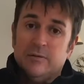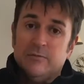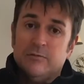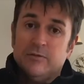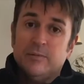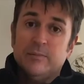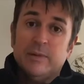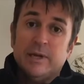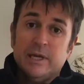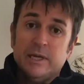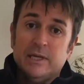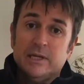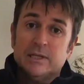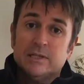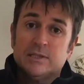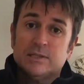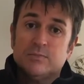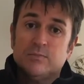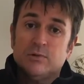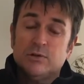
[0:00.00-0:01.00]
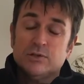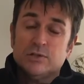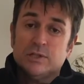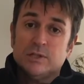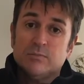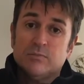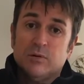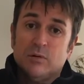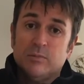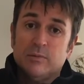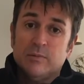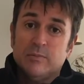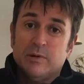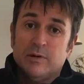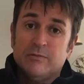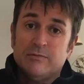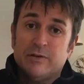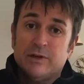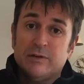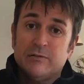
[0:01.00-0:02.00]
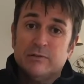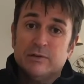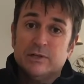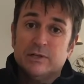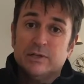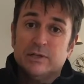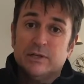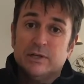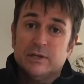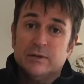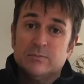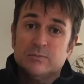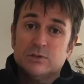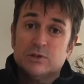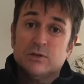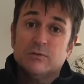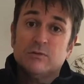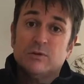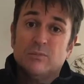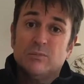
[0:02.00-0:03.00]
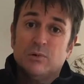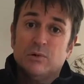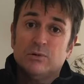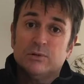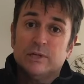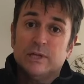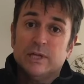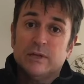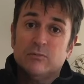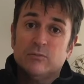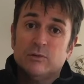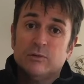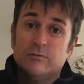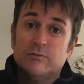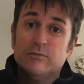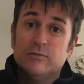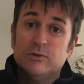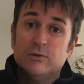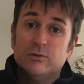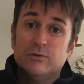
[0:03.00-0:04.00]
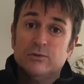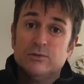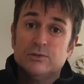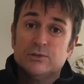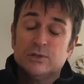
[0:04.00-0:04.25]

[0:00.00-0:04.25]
For me, it's personally probably my favourite Sauvignon Blanc to have with food.